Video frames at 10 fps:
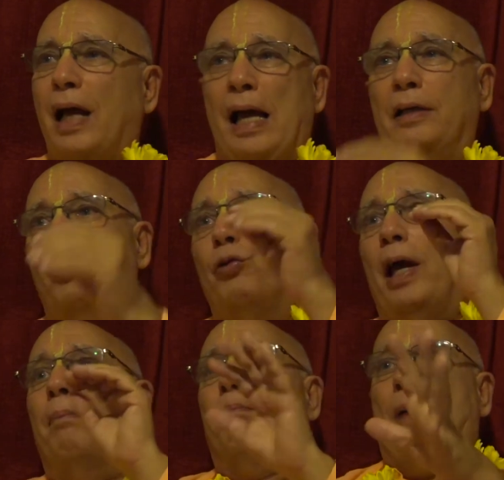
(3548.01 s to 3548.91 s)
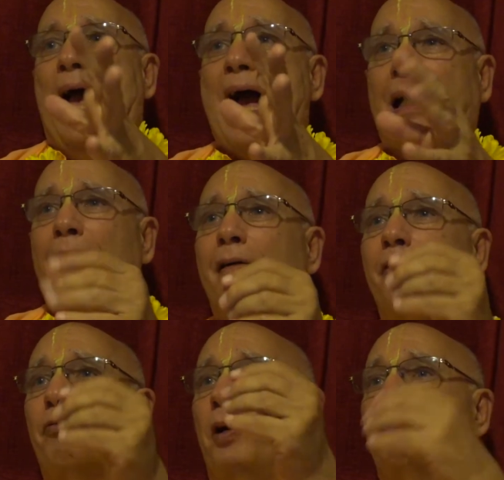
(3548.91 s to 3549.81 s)
and you get back
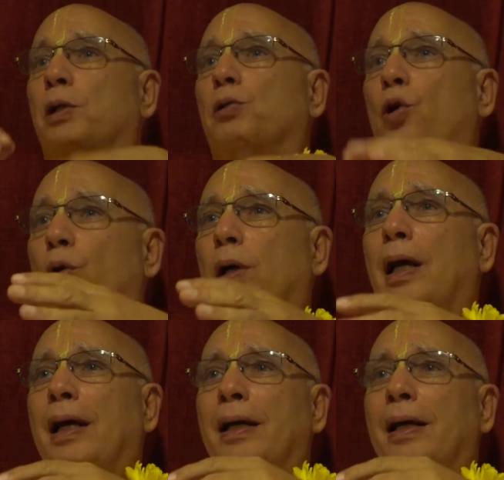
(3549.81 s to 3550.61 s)
from the Lord.